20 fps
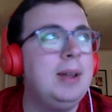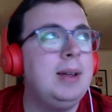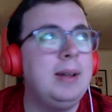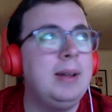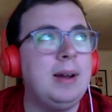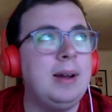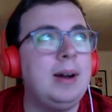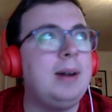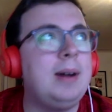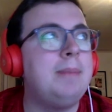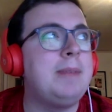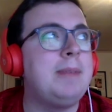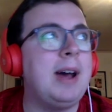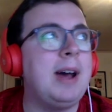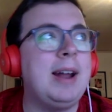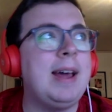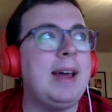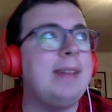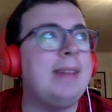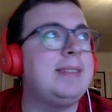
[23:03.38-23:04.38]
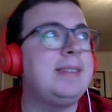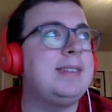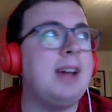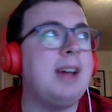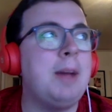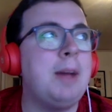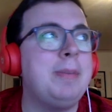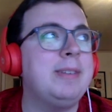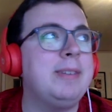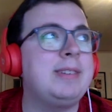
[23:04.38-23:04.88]
um, not at the
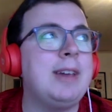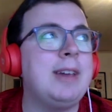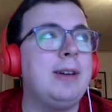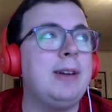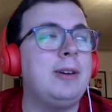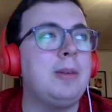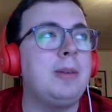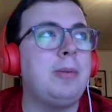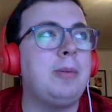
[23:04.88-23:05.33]
top of the scattering